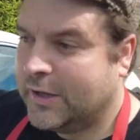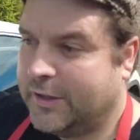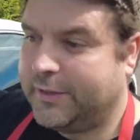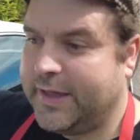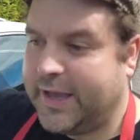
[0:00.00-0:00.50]

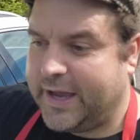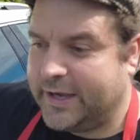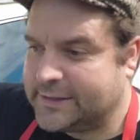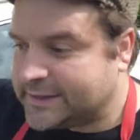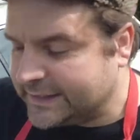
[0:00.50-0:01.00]
that their
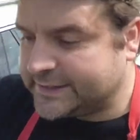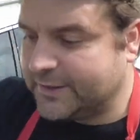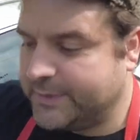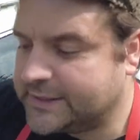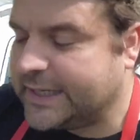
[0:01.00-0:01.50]

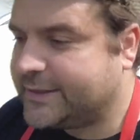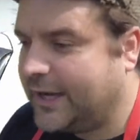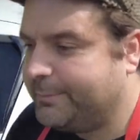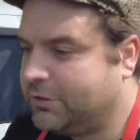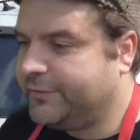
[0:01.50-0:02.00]
system and
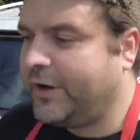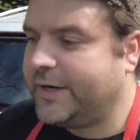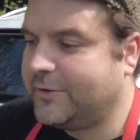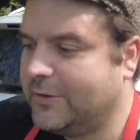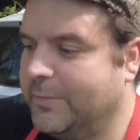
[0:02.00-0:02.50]
setup
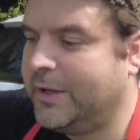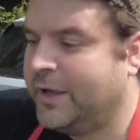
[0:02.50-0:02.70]
provide them